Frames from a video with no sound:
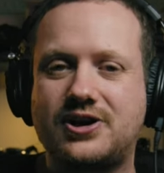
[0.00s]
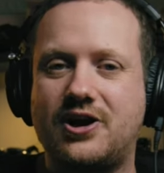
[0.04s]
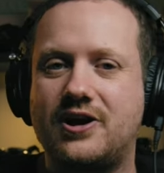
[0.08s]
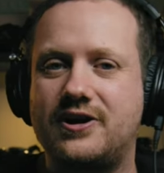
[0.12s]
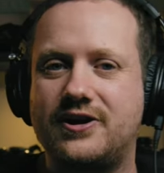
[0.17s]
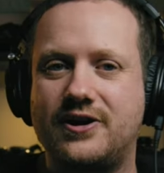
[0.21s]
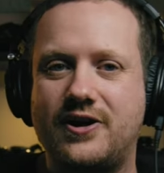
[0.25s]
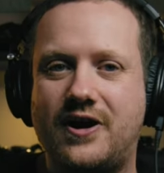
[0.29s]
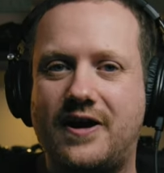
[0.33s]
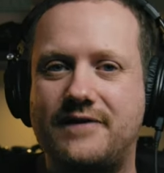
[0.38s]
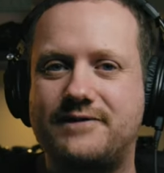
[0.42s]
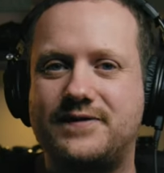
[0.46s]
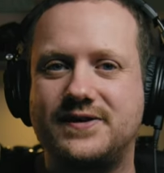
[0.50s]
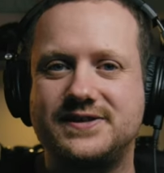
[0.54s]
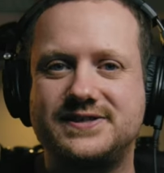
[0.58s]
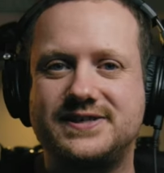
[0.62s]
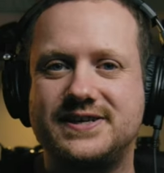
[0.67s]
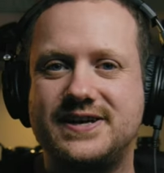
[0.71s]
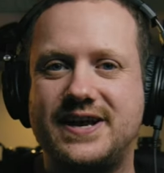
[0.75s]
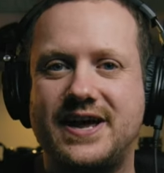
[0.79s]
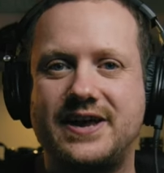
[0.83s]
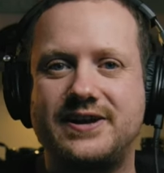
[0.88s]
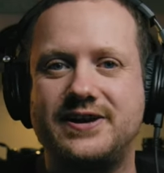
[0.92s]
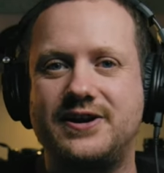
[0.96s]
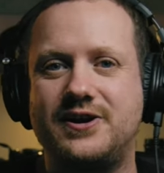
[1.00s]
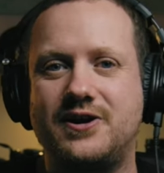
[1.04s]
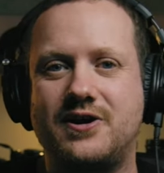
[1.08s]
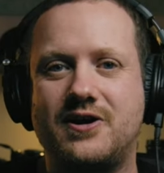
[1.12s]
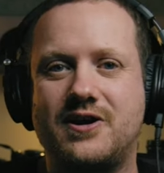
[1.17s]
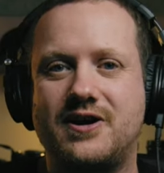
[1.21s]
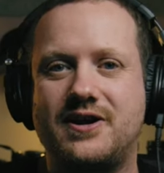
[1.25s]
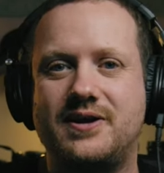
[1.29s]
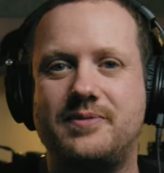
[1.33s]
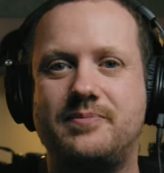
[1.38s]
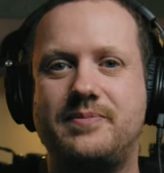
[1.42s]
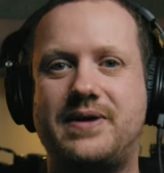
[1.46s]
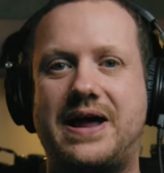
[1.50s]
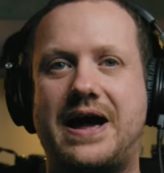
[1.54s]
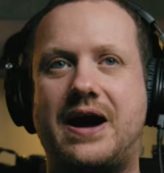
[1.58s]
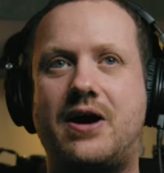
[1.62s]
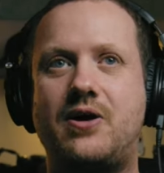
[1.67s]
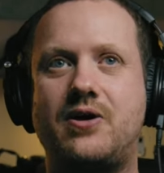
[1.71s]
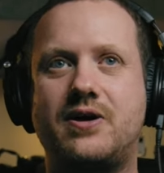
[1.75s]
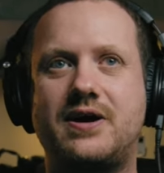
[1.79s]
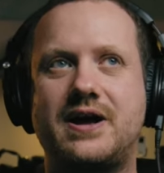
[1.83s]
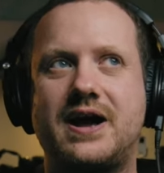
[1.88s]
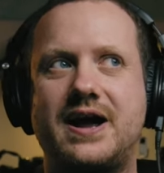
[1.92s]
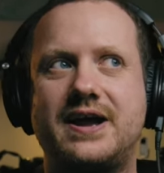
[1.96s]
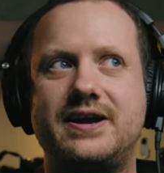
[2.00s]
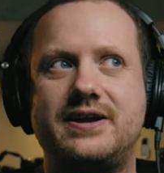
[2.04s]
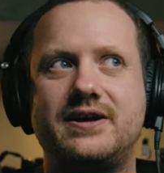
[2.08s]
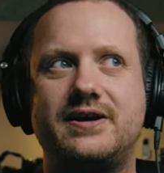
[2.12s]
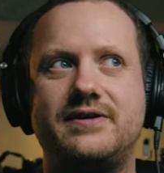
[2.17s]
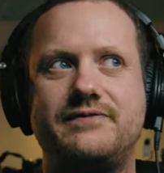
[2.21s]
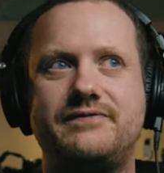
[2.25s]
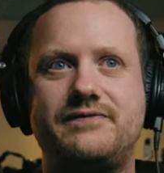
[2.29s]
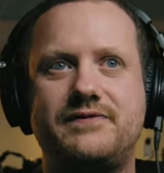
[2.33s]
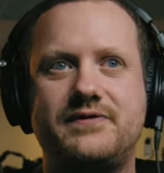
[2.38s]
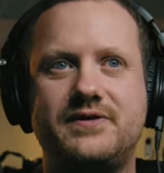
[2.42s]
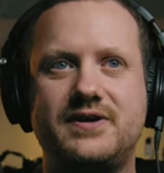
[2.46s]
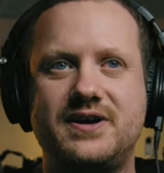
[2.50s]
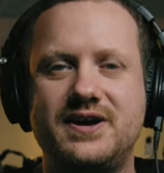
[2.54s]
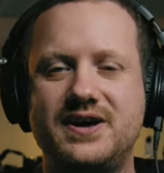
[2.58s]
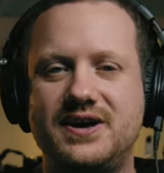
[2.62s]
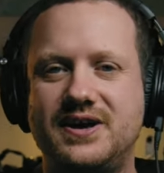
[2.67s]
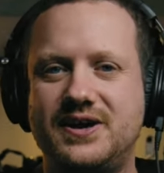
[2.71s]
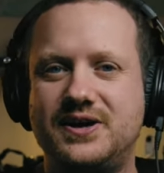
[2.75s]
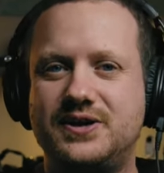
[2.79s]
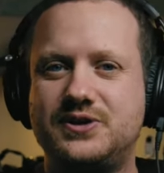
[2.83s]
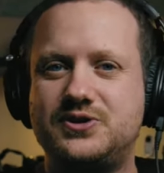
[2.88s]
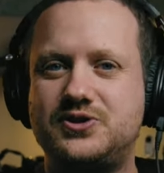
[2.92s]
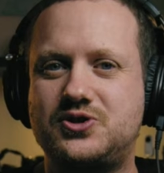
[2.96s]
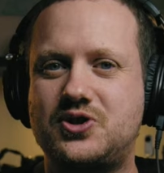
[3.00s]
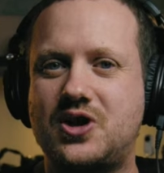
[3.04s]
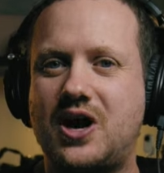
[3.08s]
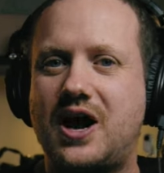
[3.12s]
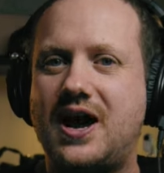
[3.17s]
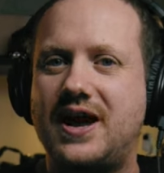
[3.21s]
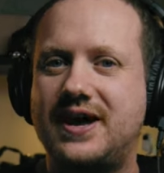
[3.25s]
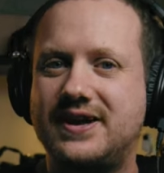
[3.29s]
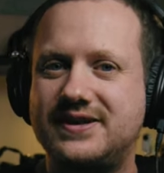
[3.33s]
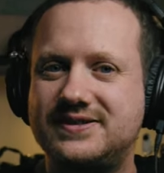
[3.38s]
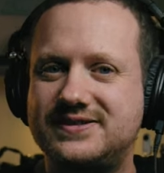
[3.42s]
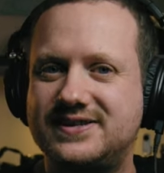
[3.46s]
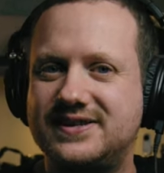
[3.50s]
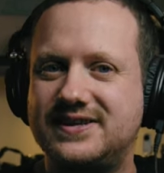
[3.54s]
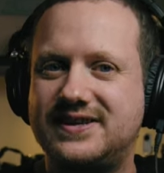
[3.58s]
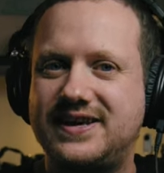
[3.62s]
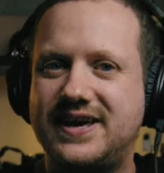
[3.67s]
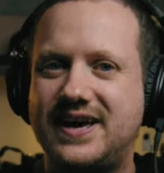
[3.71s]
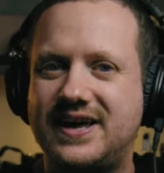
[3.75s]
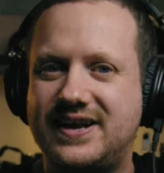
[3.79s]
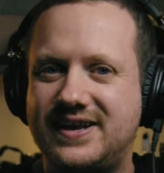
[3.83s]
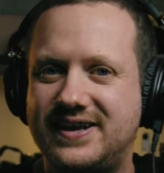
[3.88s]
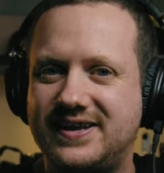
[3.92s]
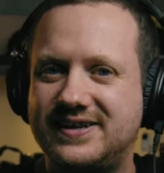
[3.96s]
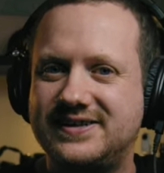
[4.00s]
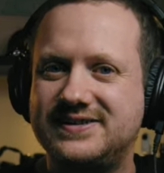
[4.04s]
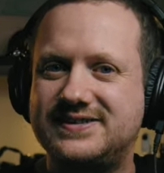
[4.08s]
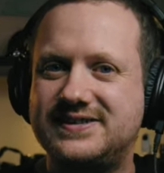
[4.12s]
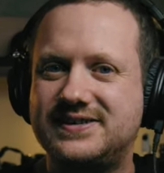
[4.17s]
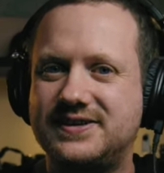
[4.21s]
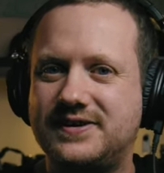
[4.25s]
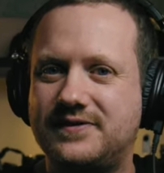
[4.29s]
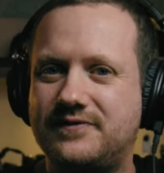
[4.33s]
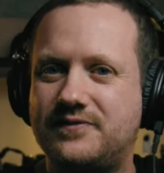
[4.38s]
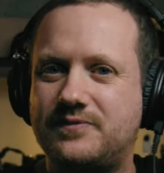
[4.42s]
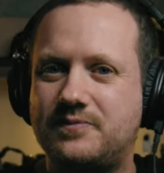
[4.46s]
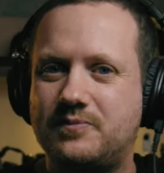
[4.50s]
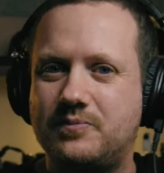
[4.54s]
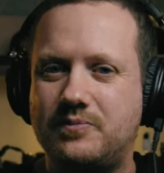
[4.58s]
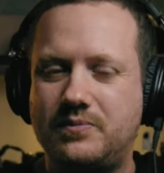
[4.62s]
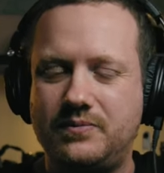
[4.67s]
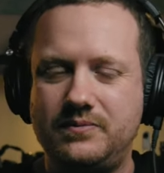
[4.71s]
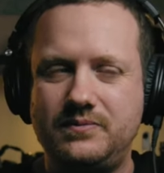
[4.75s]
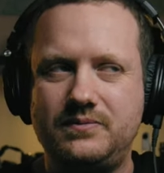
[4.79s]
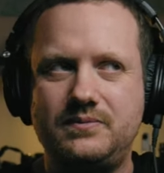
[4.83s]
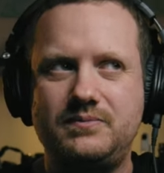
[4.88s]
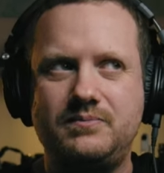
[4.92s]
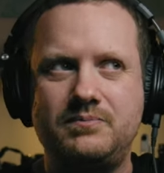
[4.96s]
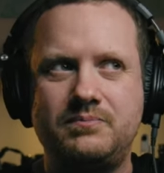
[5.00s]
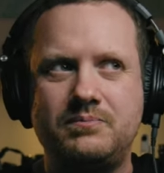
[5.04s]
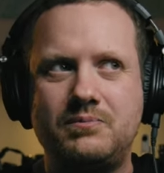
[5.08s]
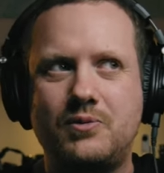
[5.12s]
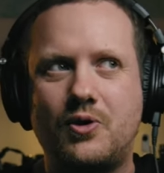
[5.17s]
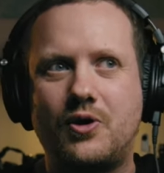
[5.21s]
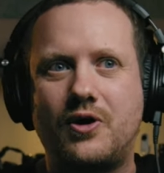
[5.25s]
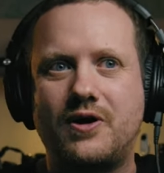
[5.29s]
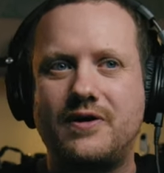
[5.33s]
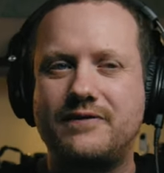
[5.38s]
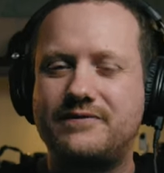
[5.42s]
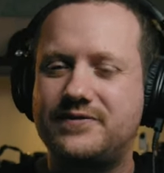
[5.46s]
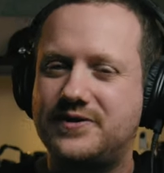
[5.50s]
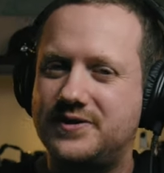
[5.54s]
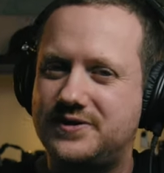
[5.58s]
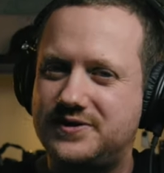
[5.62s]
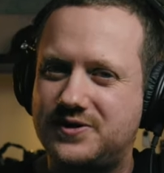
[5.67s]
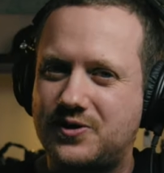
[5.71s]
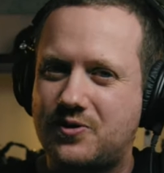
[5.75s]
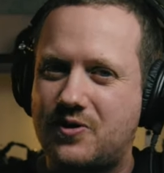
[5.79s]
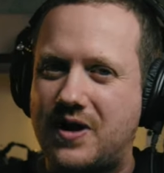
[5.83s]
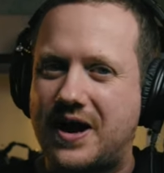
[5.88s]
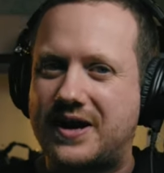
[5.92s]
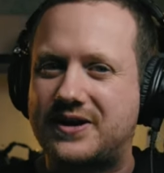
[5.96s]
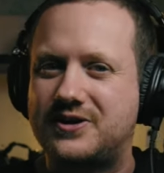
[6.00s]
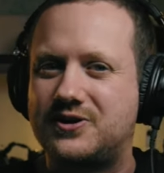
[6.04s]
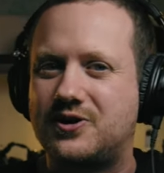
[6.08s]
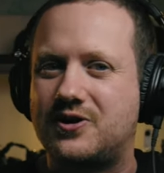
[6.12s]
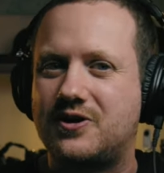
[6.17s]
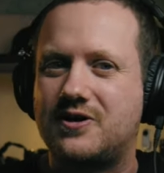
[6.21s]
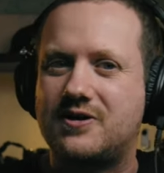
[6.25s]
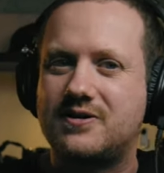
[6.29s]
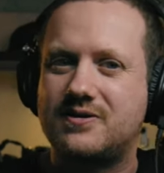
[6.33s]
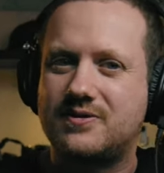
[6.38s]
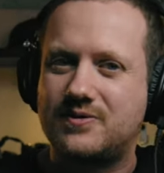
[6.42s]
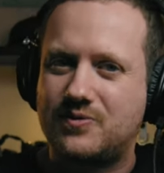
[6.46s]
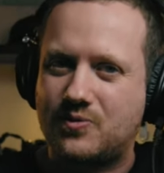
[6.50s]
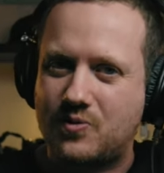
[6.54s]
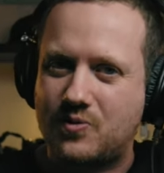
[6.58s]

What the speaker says: started off as an editor and I'm now kind of trying to get into more of the director